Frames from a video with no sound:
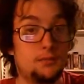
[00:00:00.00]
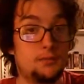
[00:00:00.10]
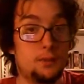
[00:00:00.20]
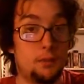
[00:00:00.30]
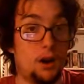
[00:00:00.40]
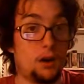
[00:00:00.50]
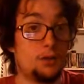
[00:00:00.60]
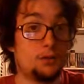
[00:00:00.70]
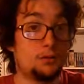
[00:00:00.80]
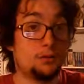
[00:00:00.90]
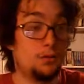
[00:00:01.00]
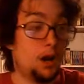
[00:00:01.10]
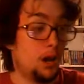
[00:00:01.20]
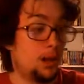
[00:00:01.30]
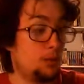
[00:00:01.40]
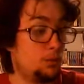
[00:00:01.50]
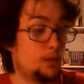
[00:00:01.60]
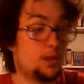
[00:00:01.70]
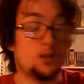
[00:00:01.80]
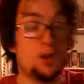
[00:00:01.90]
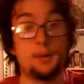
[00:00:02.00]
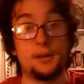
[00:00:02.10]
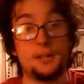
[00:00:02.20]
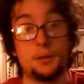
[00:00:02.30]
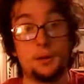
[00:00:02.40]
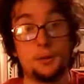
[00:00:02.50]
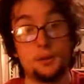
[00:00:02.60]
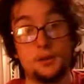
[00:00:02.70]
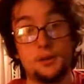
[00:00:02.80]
tomorrow, my weekly RPG group,